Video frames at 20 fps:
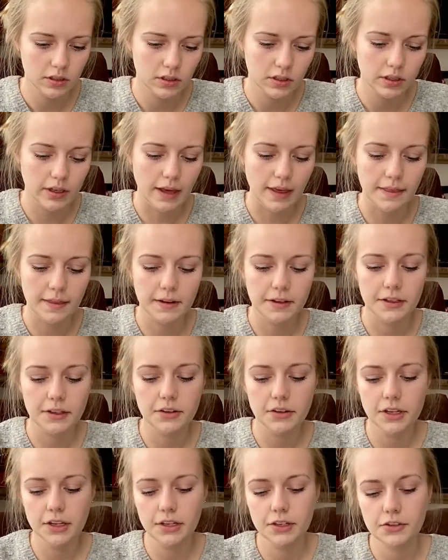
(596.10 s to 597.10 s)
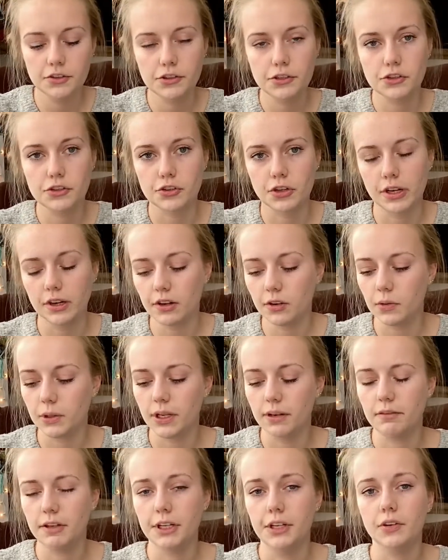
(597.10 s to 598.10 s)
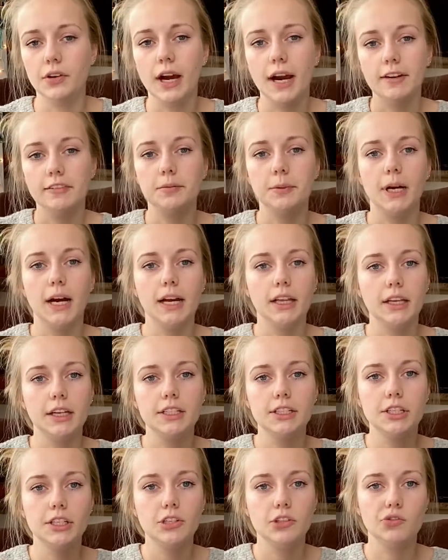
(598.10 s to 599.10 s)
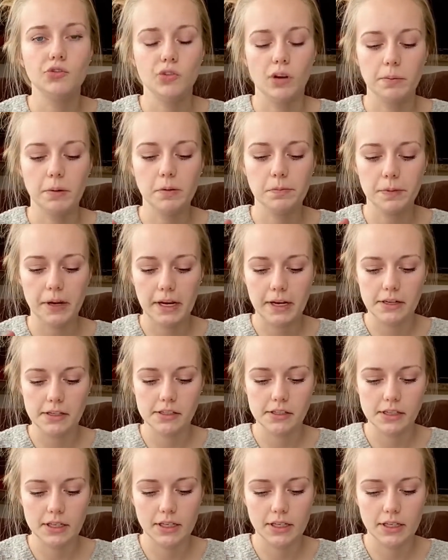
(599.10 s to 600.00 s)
And then you can use string or whatever you have, but I like to use rubber bands.